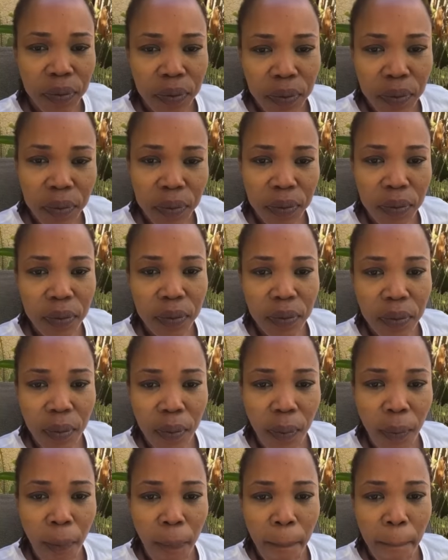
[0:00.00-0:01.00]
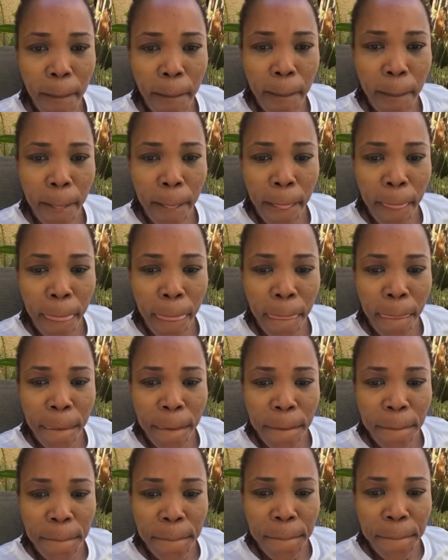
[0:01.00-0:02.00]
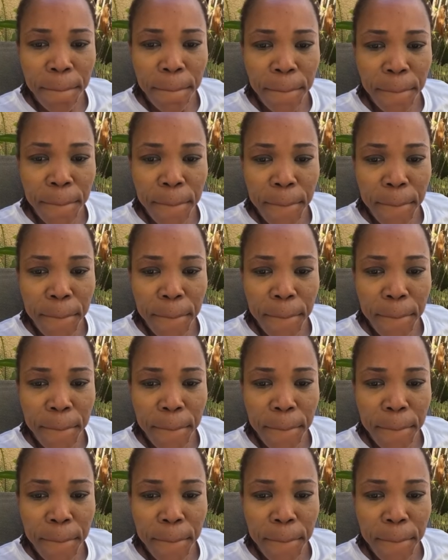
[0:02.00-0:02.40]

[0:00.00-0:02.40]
Nobody speaks.